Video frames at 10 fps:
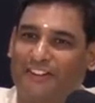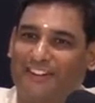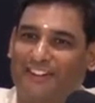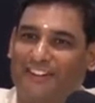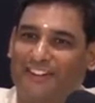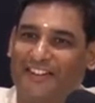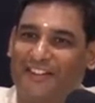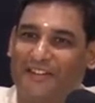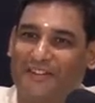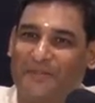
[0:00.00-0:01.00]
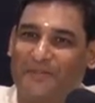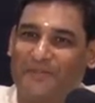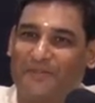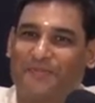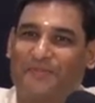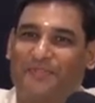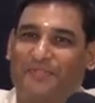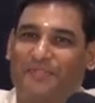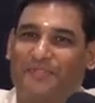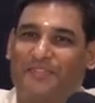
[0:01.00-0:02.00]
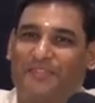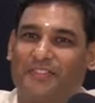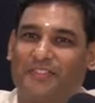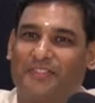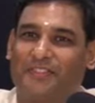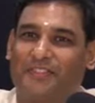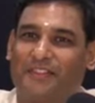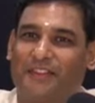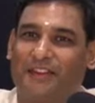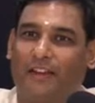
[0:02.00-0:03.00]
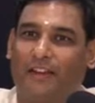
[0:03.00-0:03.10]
Nobody speaks.